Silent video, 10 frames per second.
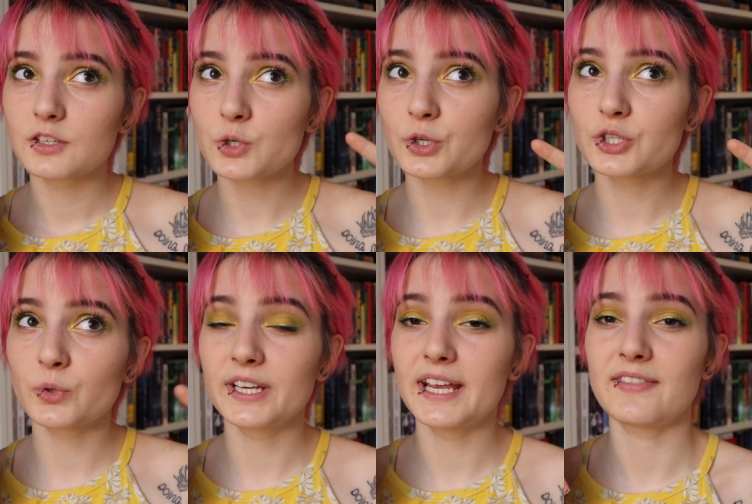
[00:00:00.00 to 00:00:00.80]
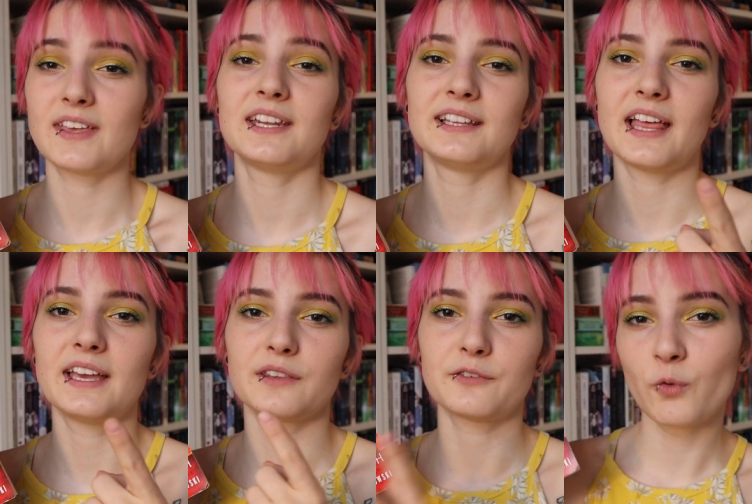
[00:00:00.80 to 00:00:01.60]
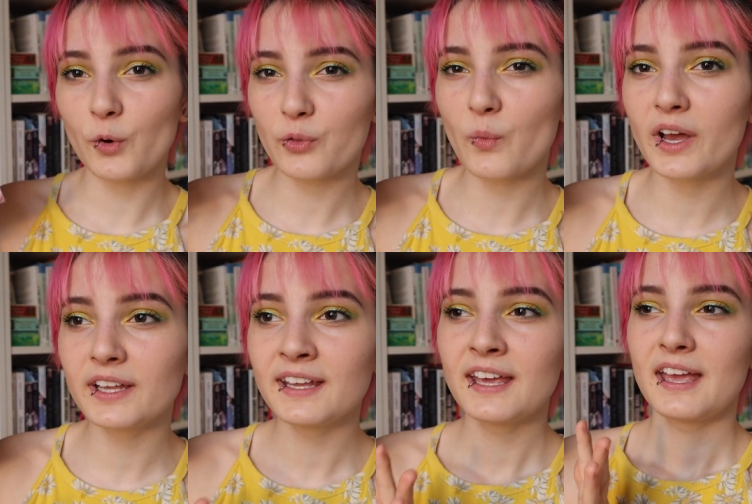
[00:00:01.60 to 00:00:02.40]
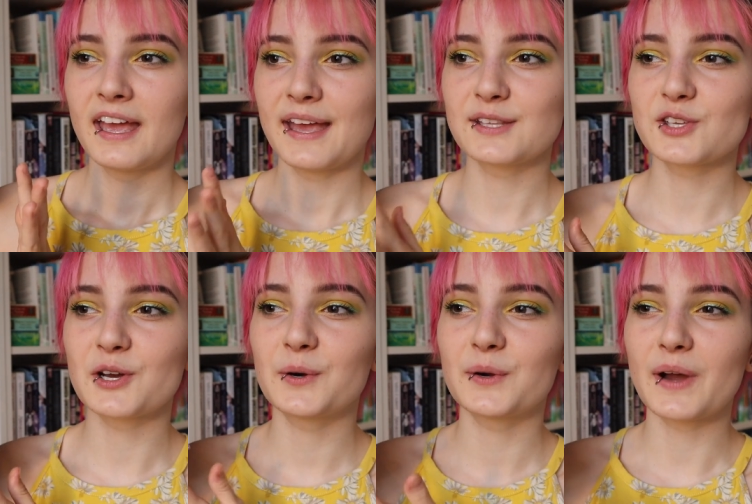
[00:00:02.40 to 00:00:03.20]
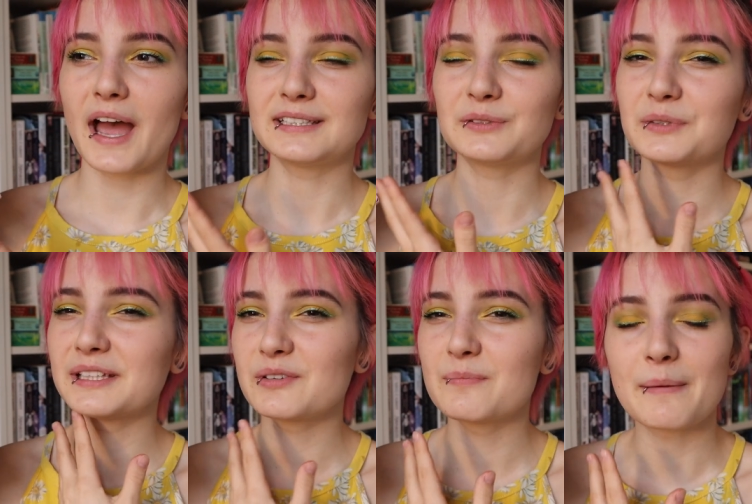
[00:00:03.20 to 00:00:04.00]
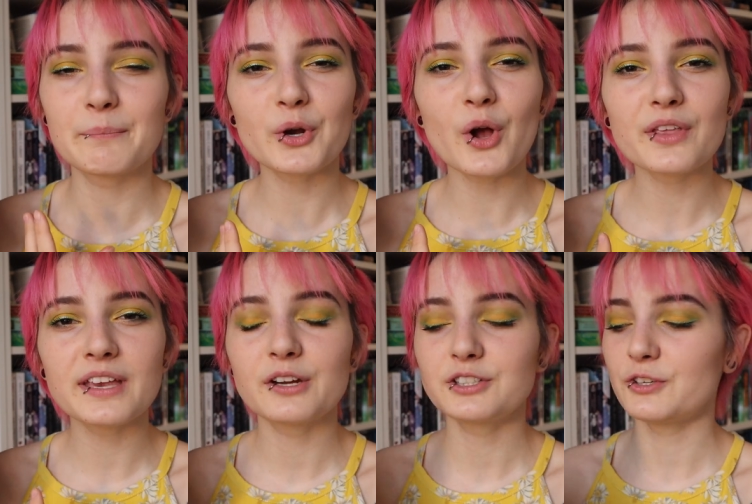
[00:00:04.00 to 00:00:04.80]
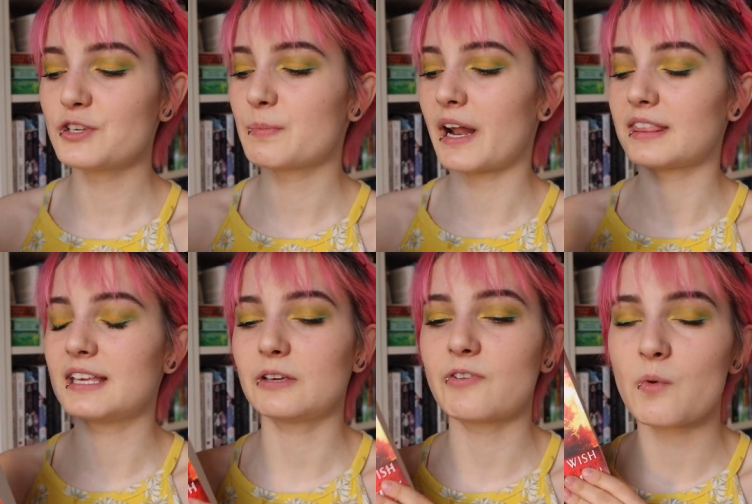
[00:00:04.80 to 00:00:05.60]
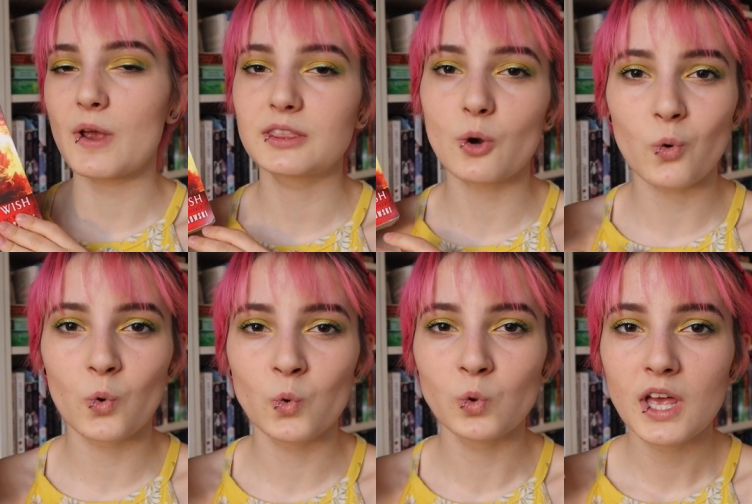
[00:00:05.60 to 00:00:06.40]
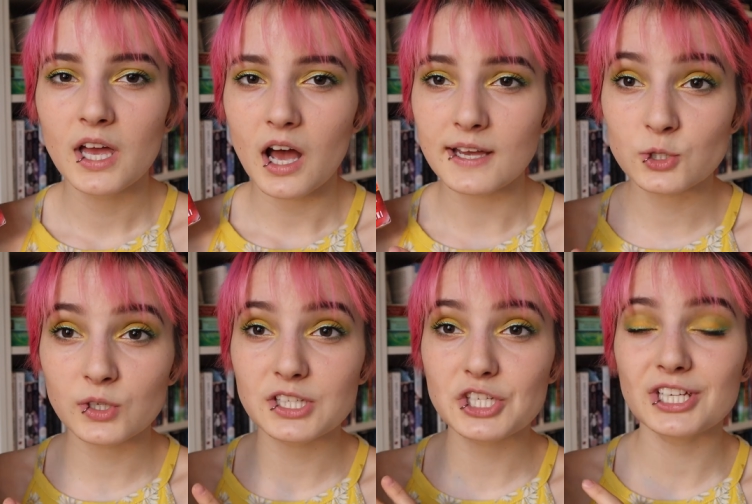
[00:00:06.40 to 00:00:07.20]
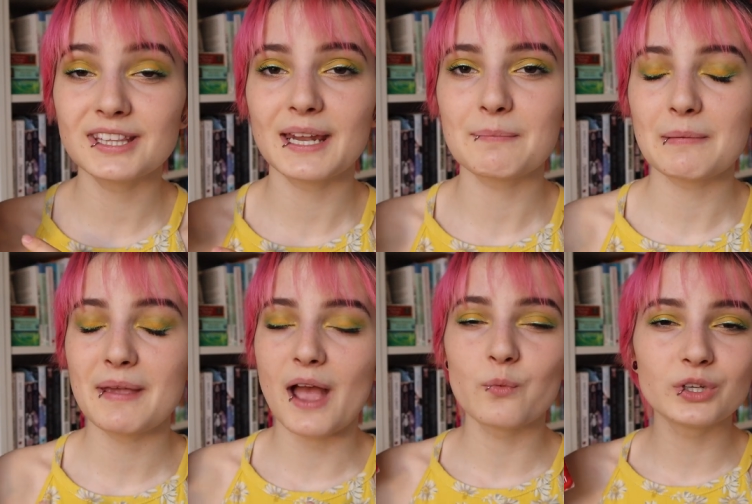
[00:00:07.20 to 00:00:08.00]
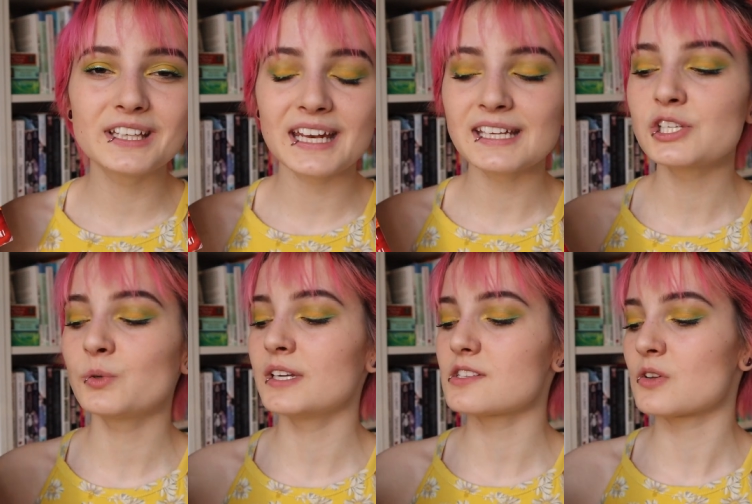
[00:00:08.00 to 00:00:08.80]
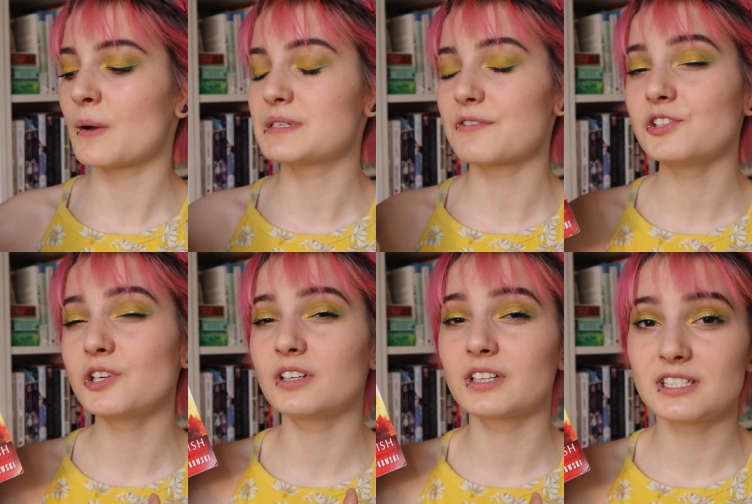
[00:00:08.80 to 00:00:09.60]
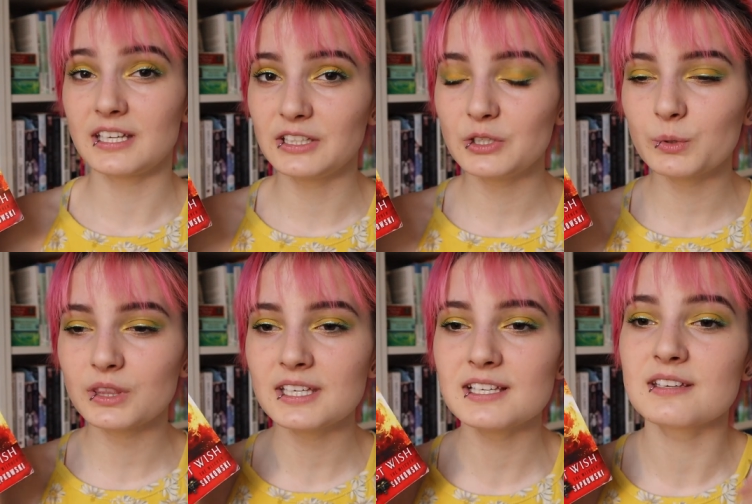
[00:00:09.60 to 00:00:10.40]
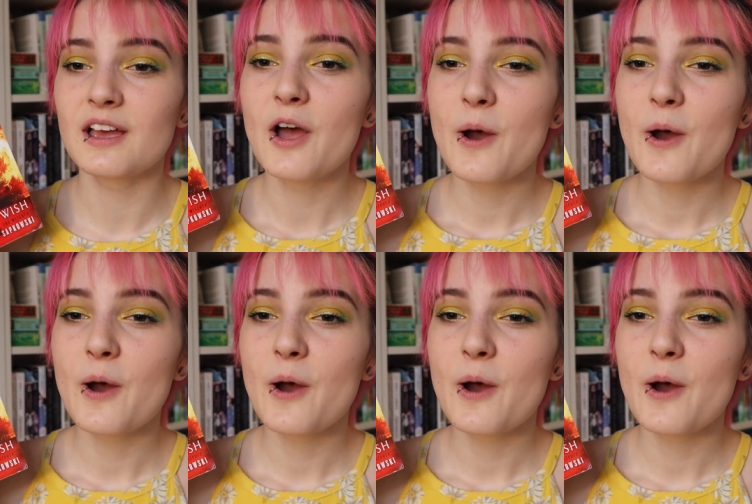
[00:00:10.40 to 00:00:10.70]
short story and then in like the fourth one and so I didn't really remember all the characters, but I think if I read the whole trilogy, then maybe I would get into it. So I'm definitely going to continue with this.